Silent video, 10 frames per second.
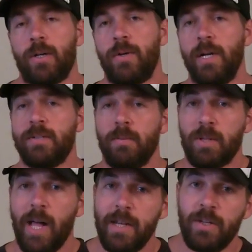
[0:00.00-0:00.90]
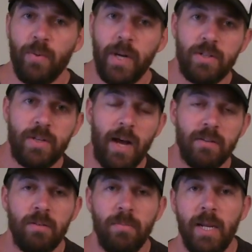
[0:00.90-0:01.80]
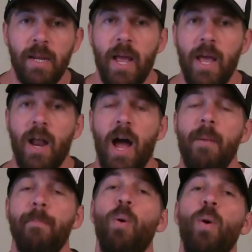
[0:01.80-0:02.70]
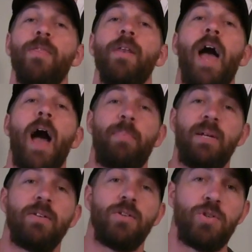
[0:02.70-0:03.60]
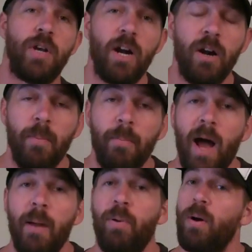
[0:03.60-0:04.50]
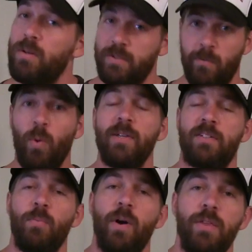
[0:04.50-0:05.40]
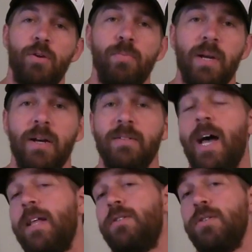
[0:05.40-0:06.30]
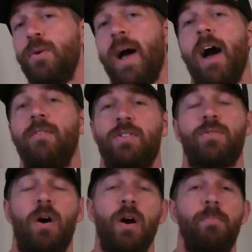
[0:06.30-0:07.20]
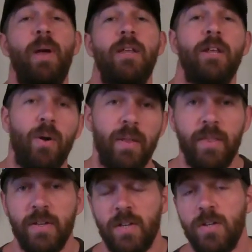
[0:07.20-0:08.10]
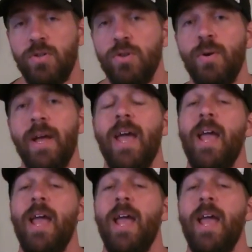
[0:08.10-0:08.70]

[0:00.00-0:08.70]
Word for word: Chris, I'm glad you reached out to me, and I am more than happy to share my pearls of wisdom with you because I do have a strong opinion on this issue